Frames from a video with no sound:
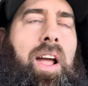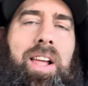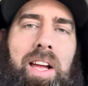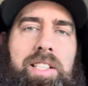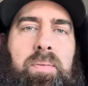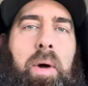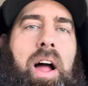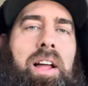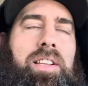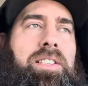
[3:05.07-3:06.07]
got a
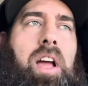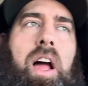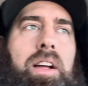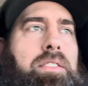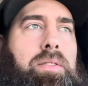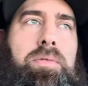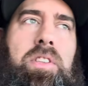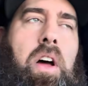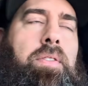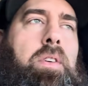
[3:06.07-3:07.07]
spot that's got some
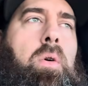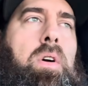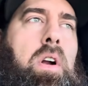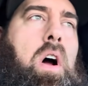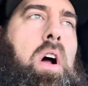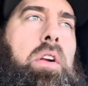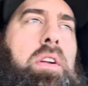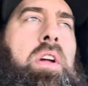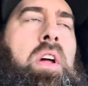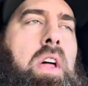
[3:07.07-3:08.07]
stuff going
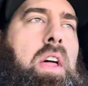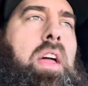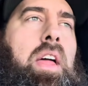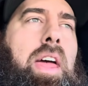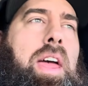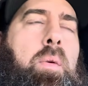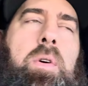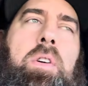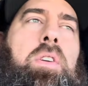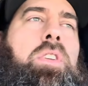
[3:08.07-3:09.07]
on, and we're
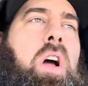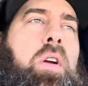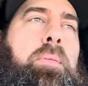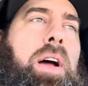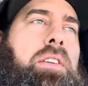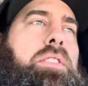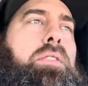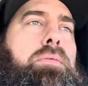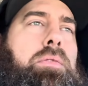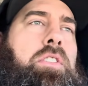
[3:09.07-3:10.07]
going to talk about
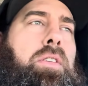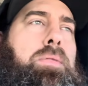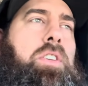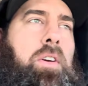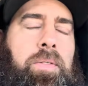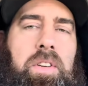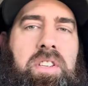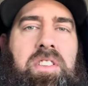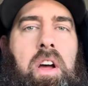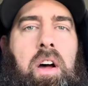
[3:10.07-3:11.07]
some surface
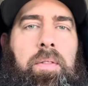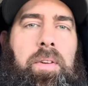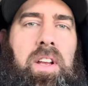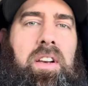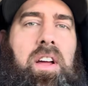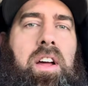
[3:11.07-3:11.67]
stuff, and